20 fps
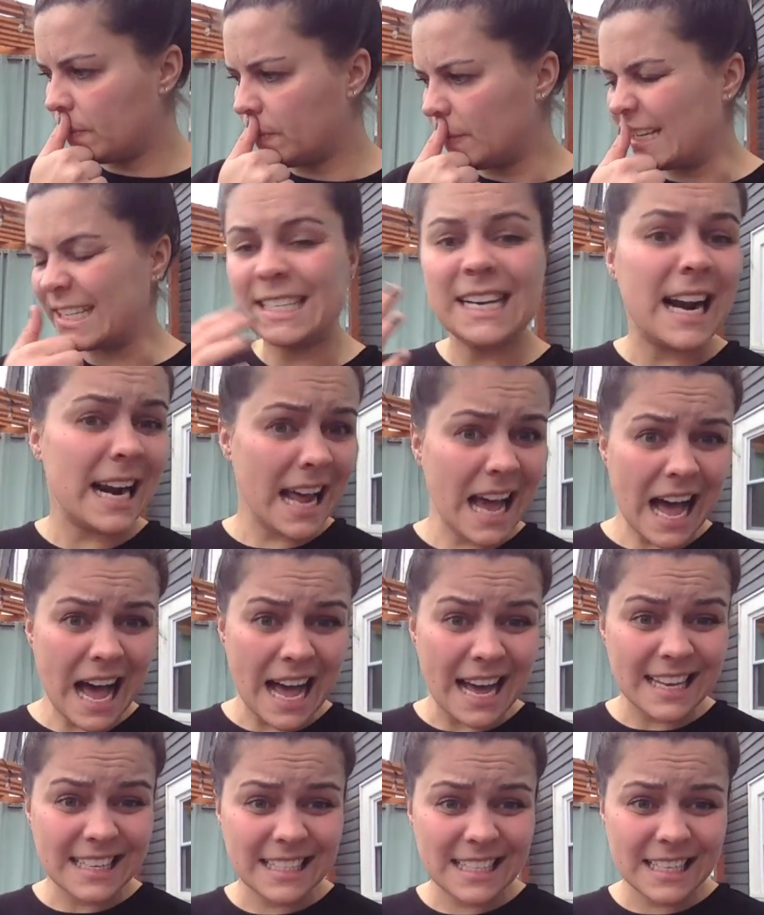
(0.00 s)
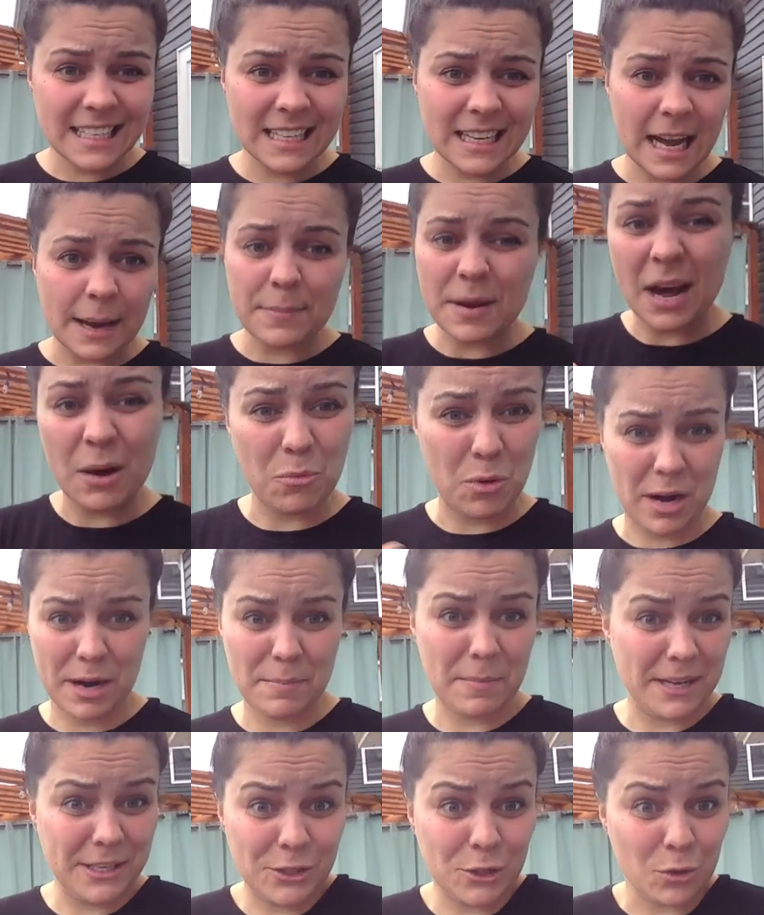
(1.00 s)
It's not hot. I'm not wearing
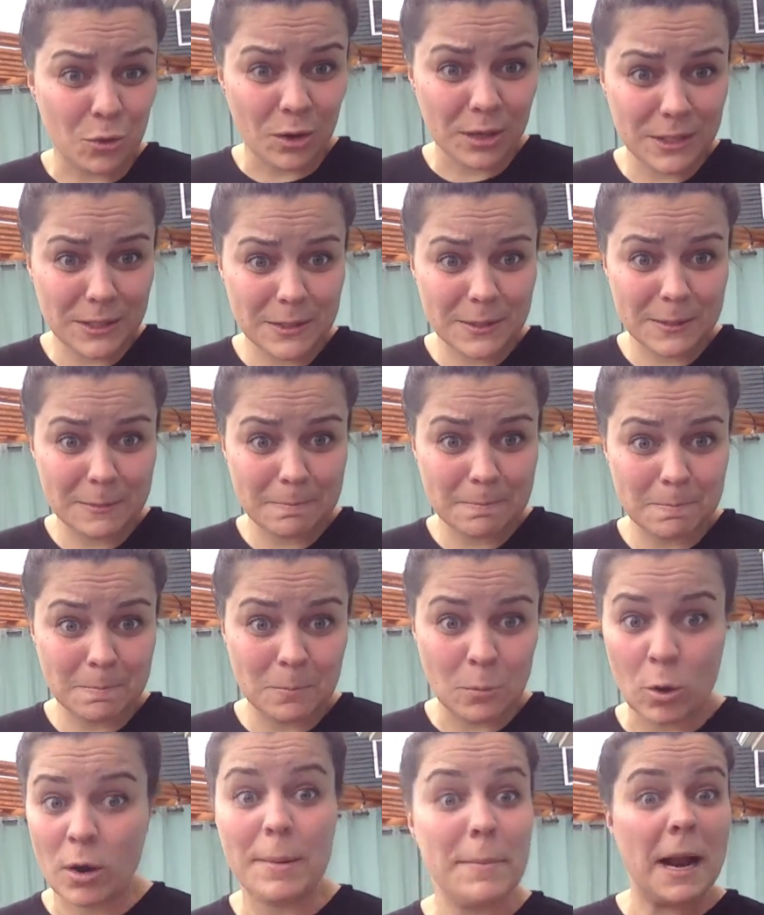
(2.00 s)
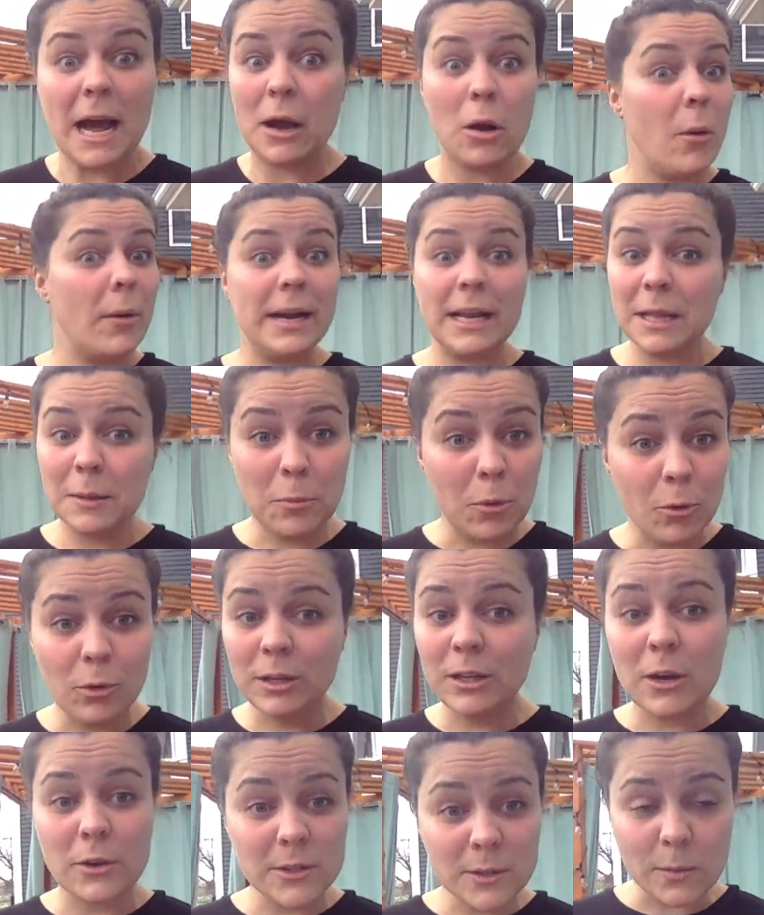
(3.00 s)
my shorts. Or I'm not going to the pool to
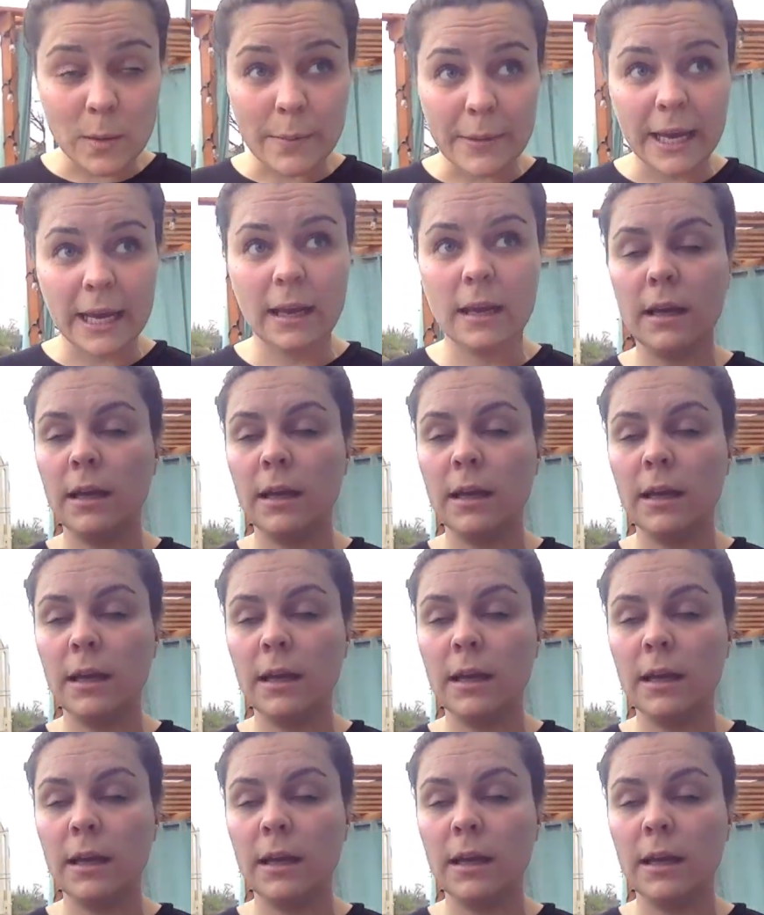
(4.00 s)
go swimming.